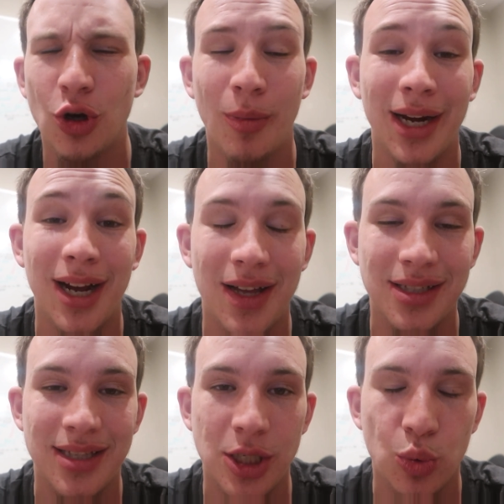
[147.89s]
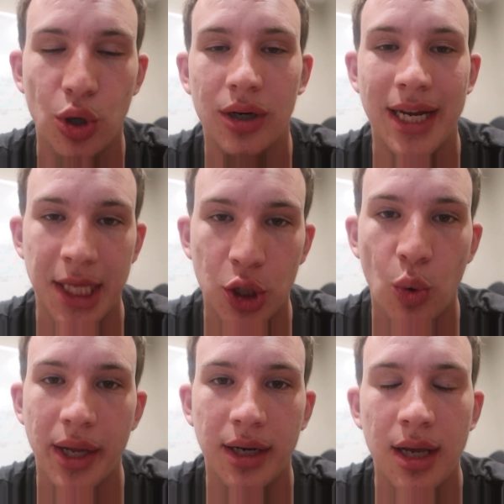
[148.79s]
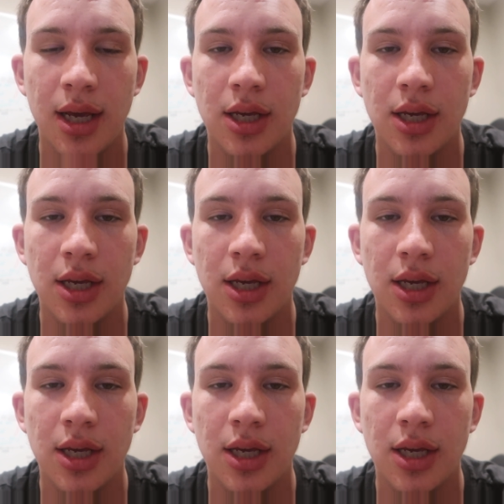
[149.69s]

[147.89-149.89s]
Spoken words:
oh my god, this takes work, and they quit.